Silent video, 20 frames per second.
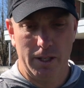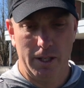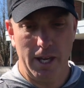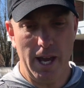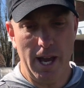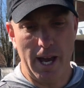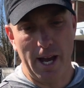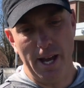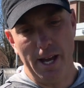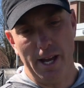
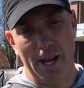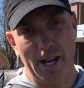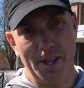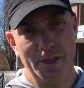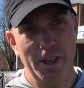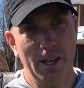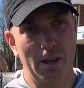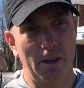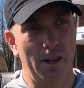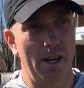Yeah, I, I
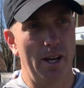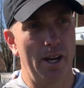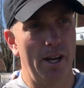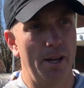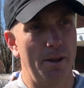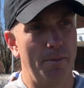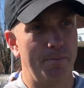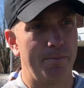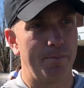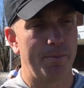think
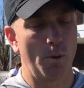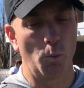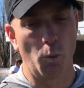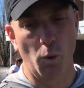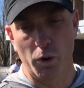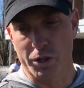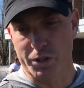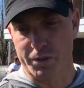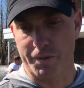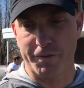um,
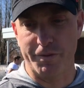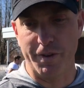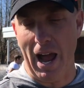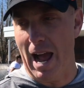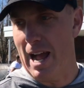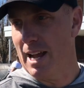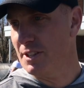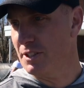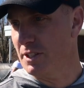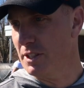we're as
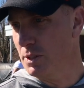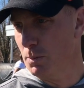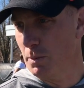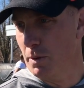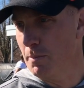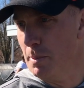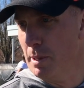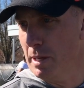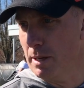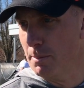fast as
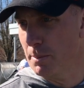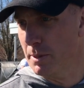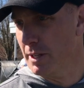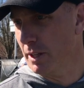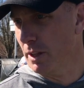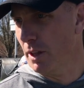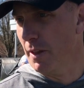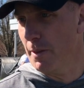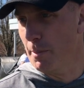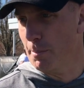we've been,
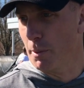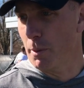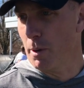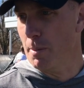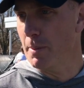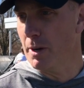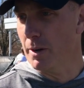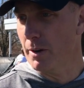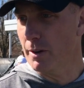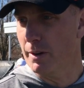particularly on the
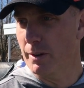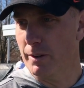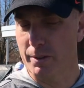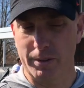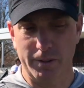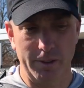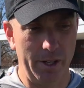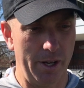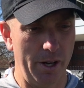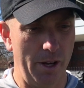perimeter.
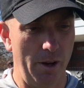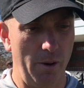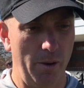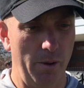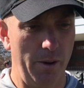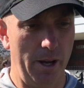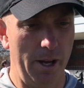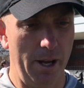You know.